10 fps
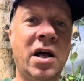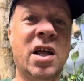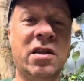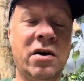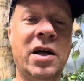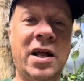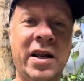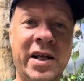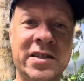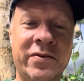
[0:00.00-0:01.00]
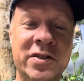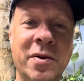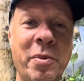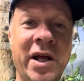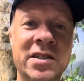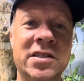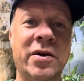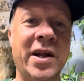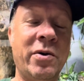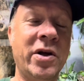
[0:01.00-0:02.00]
I thought, let's have it to bits.
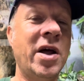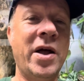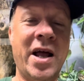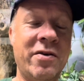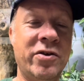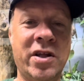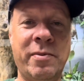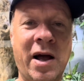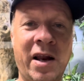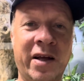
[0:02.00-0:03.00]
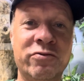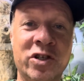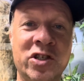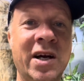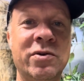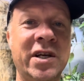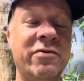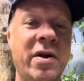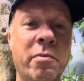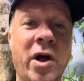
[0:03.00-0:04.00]
So now I know everything about electric showers,
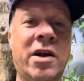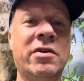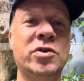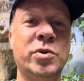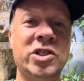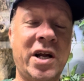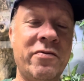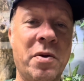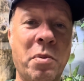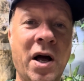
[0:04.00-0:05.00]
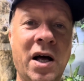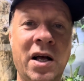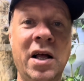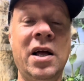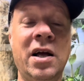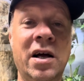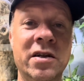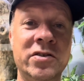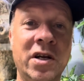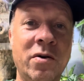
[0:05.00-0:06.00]
every micro switch, every part.
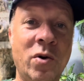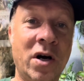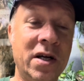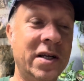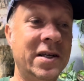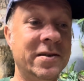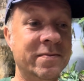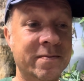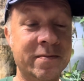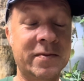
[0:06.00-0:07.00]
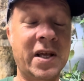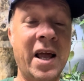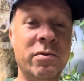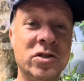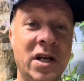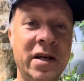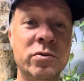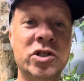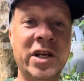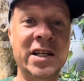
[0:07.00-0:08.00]
And you know what? It was a
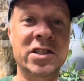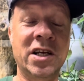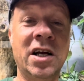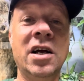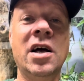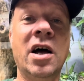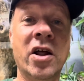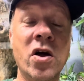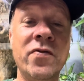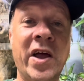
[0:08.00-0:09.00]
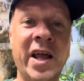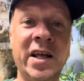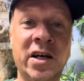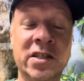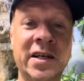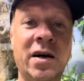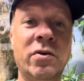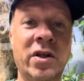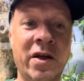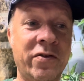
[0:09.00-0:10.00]
little sensor, an overheat
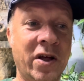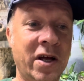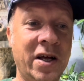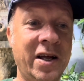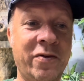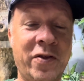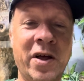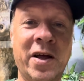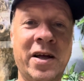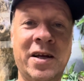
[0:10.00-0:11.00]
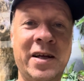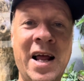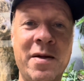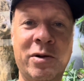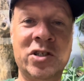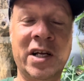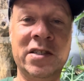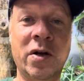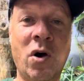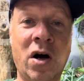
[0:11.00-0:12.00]
cutout that if the if the elements
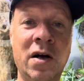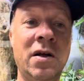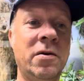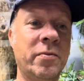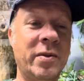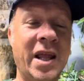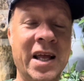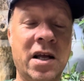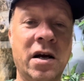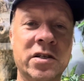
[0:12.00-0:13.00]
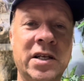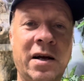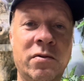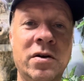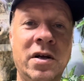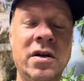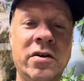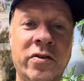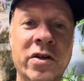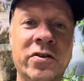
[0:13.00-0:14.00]
get too hot, it cuts out
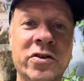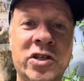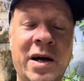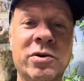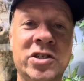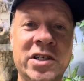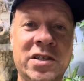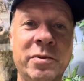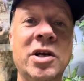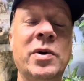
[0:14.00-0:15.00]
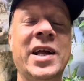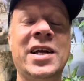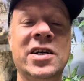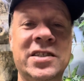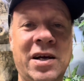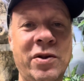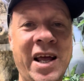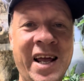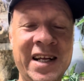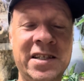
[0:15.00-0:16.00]
the, the shower system, it, well, it cuts out the
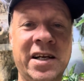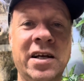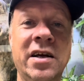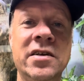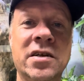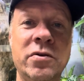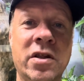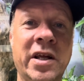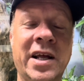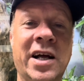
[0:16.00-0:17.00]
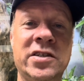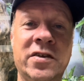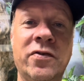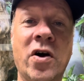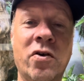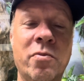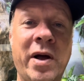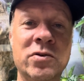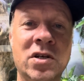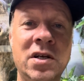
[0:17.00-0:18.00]
heating so nothing catches fire or
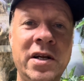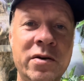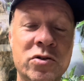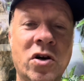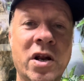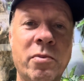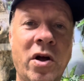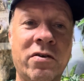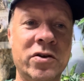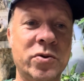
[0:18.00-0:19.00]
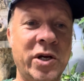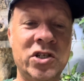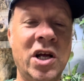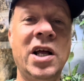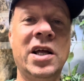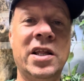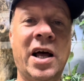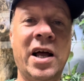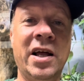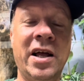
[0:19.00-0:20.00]
melts. Little tiny micro switch
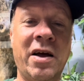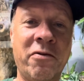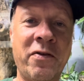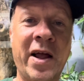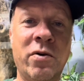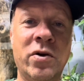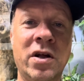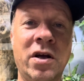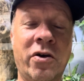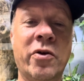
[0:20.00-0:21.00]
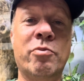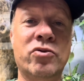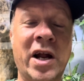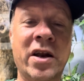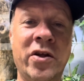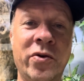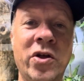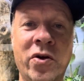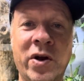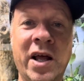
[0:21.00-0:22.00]
that had failed on a brand new
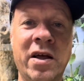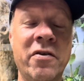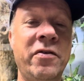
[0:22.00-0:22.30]
unit.